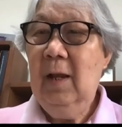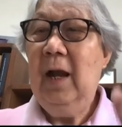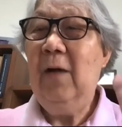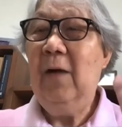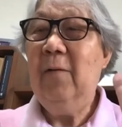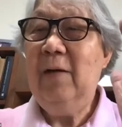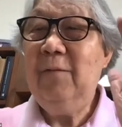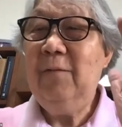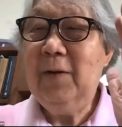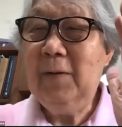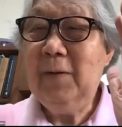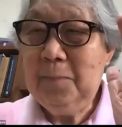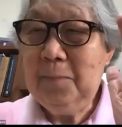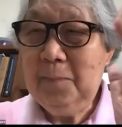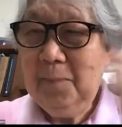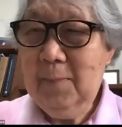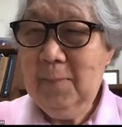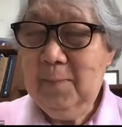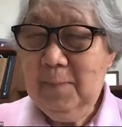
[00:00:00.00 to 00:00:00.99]
However,
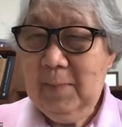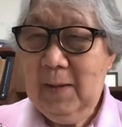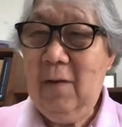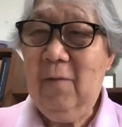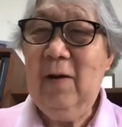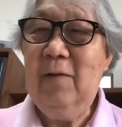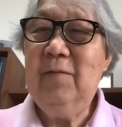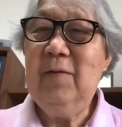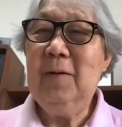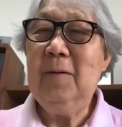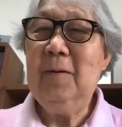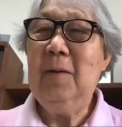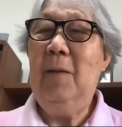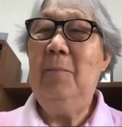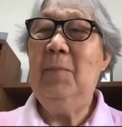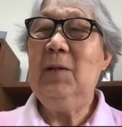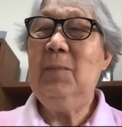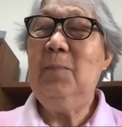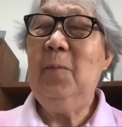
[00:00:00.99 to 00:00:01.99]
I
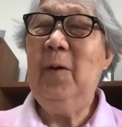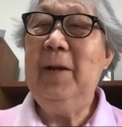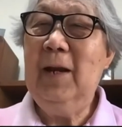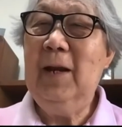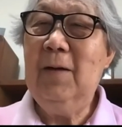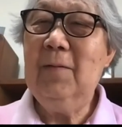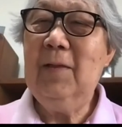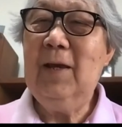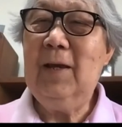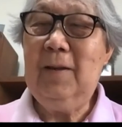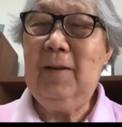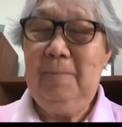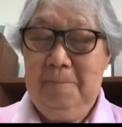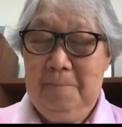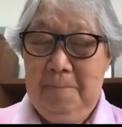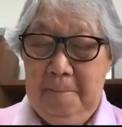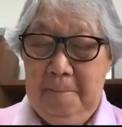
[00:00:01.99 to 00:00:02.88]
must point out that